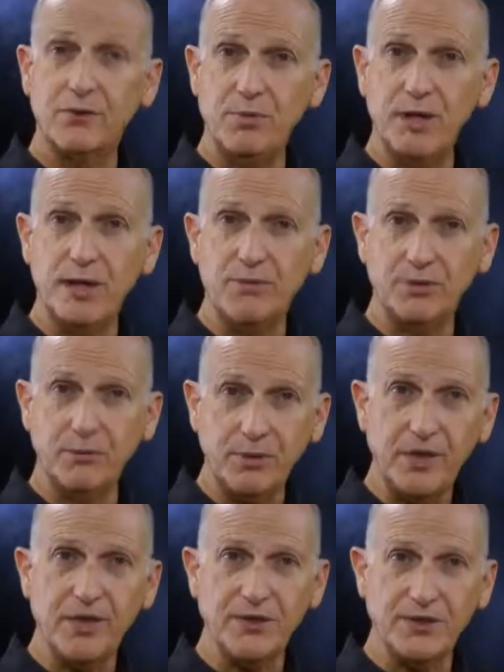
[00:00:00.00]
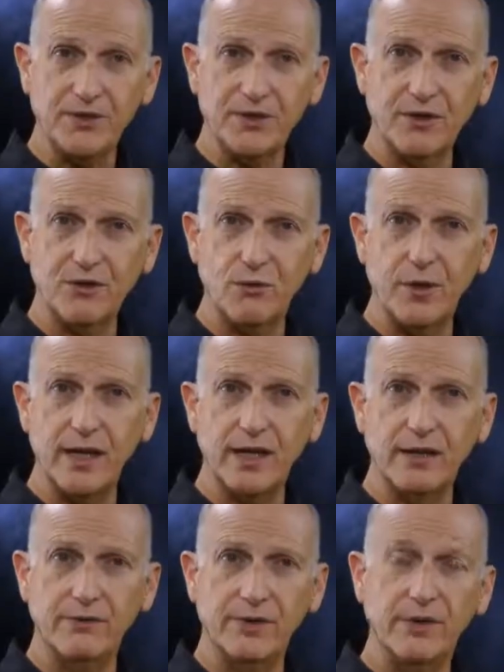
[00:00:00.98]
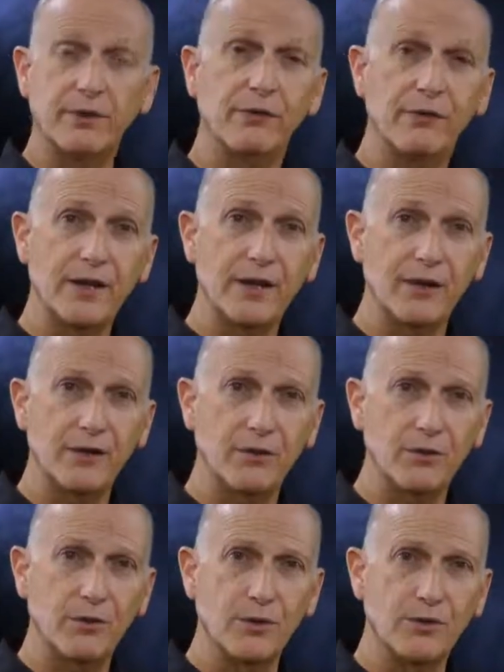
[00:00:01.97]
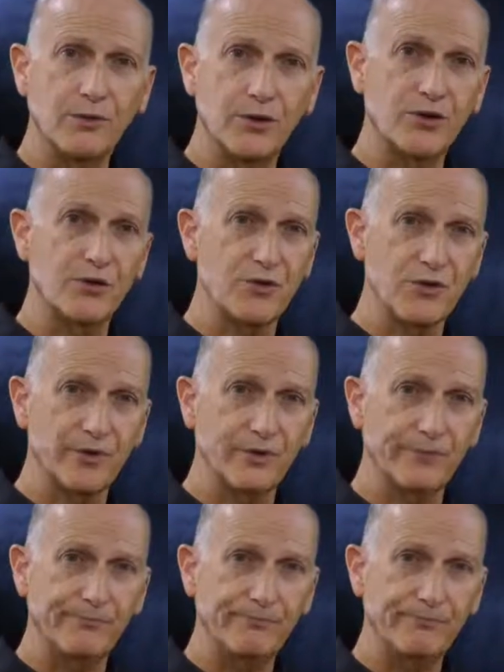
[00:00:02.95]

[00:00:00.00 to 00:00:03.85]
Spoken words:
to pick up the pieces in the wake of an affair or desertion.